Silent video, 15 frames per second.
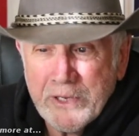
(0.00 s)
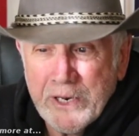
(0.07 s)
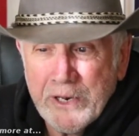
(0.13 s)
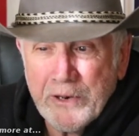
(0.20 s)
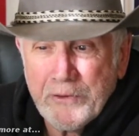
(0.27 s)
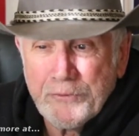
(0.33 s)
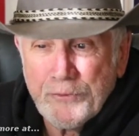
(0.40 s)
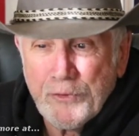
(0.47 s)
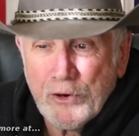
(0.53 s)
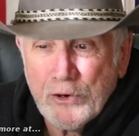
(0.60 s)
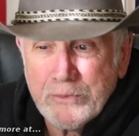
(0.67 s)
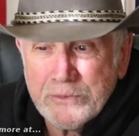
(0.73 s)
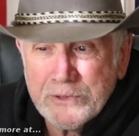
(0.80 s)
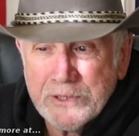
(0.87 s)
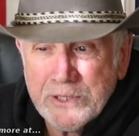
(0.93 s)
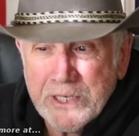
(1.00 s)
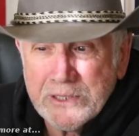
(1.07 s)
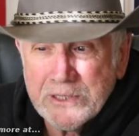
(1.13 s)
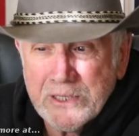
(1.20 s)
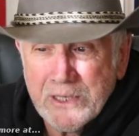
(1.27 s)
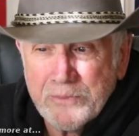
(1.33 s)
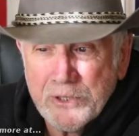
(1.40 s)
and it affirms,
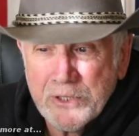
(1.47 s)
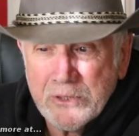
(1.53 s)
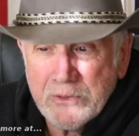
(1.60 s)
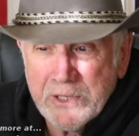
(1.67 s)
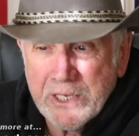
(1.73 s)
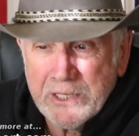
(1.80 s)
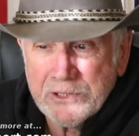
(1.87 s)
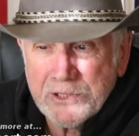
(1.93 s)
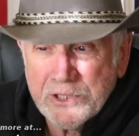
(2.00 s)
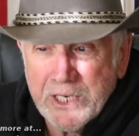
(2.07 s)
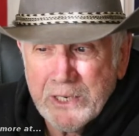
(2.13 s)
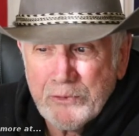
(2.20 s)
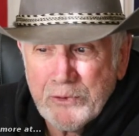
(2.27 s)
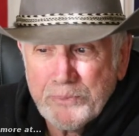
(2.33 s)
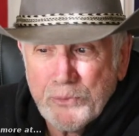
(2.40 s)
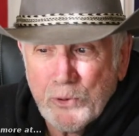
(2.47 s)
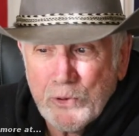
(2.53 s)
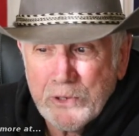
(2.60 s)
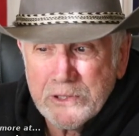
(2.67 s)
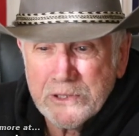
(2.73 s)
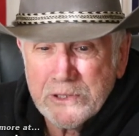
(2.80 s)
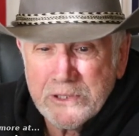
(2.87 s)
as WSJ
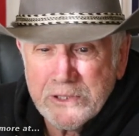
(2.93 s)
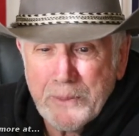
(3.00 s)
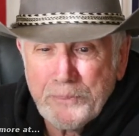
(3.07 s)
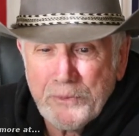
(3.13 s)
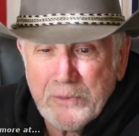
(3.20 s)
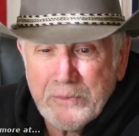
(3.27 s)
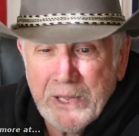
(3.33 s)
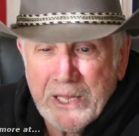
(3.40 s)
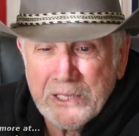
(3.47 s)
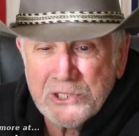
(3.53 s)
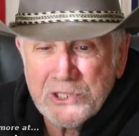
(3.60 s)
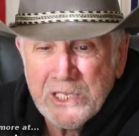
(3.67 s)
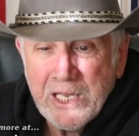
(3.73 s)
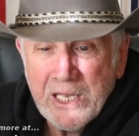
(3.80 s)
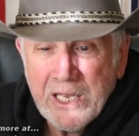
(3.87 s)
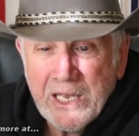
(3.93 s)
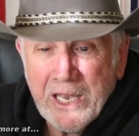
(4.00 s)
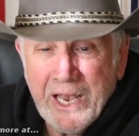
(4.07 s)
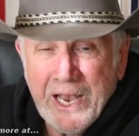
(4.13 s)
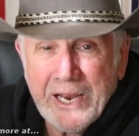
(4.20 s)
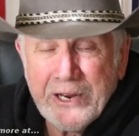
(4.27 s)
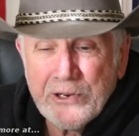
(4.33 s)
reports, diplomats
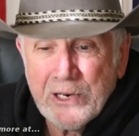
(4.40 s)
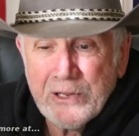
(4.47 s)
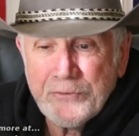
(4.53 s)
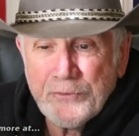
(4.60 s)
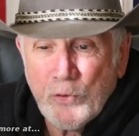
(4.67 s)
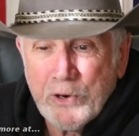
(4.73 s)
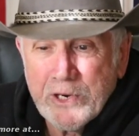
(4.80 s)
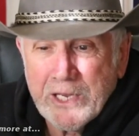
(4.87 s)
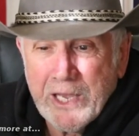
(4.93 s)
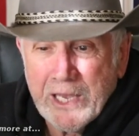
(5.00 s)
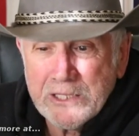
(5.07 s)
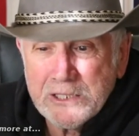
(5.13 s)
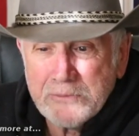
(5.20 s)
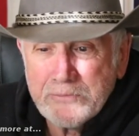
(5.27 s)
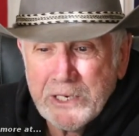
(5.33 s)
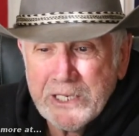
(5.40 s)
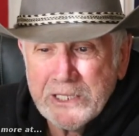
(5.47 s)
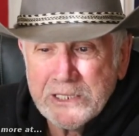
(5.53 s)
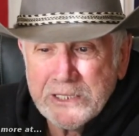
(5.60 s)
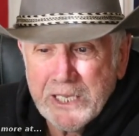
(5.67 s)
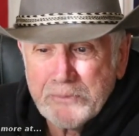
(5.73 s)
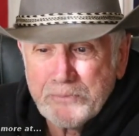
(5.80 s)
accurately forecast many
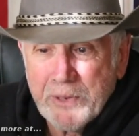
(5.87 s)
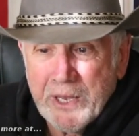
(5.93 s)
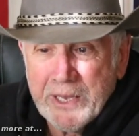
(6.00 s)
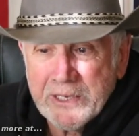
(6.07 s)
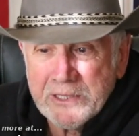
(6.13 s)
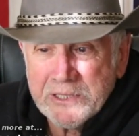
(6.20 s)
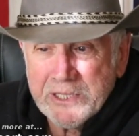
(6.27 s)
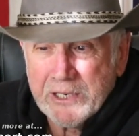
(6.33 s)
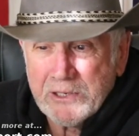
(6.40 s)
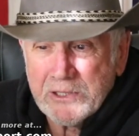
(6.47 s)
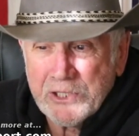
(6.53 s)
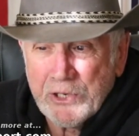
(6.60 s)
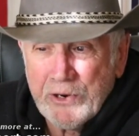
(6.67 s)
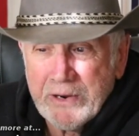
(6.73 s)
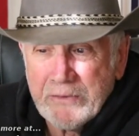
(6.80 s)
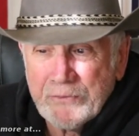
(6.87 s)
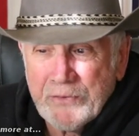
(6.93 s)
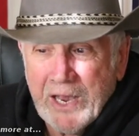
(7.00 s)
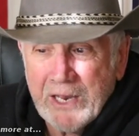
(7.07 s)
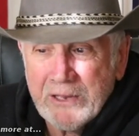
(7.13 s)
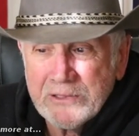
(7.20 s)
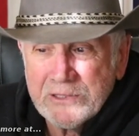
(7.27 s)
setbacks, sectarian
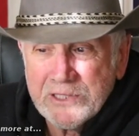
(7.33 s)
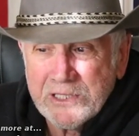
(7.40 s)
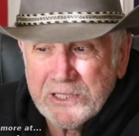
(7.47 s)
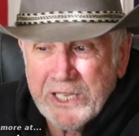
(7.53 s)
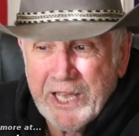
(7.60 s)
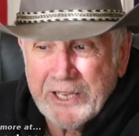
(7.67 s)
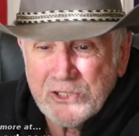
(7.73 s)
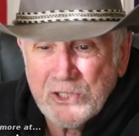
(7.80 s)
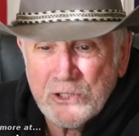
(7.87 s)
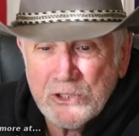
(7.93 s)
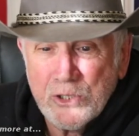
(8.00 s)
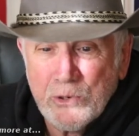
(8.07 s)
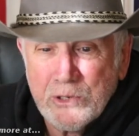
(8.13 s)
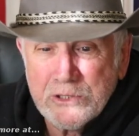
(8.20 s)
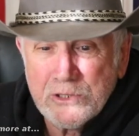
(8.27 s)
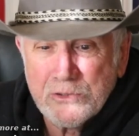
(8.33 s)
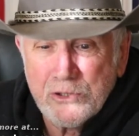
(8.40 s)
violence, attacks on U.S.